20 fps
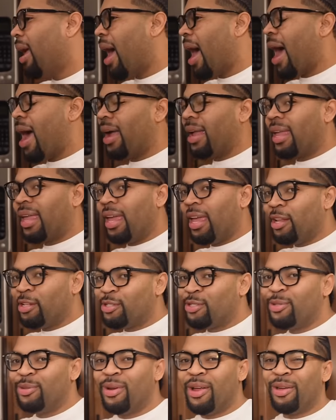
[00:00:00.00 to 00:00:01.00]
I
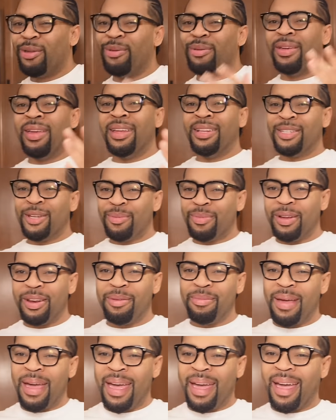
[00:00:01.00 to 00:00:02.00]
get, you know, you get your money
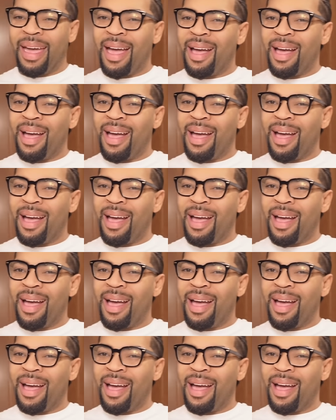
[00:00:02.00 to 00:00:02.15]
back.